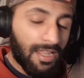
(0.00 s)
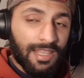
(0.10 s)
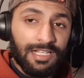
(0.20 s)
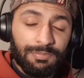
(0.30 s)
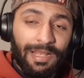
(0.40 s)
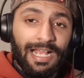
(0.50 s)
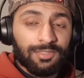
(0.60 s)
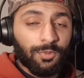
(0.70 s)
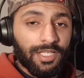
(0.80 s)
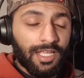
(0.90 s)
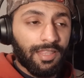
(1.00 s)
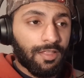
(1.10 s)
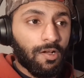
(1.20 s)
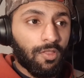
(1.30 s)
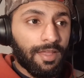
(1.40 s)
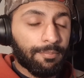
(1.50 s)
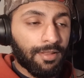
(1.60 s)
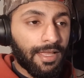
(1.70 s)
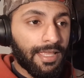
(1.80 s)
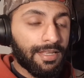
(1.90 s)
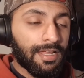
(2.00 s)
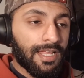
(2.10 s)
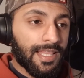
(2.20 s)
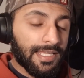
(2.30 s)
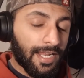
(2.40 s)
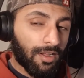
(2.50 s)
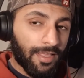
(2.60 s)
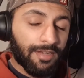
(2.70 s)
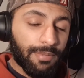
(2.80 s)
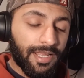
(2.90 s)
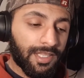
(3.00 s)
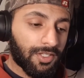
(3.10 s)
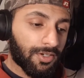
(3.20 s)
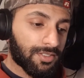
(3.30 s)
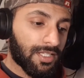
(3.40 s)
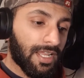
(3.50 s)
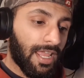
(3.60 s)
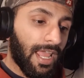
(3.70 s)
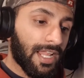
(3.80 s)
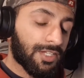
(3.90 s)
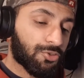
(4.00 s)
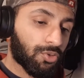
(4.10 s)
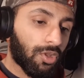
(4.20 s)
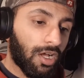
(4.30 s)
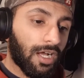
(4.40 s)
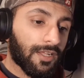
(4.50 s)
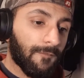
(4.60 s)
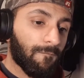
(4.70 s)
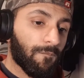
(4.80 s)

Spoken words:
This past weekend, though, they played Carolina Panthers, and Drew Lock,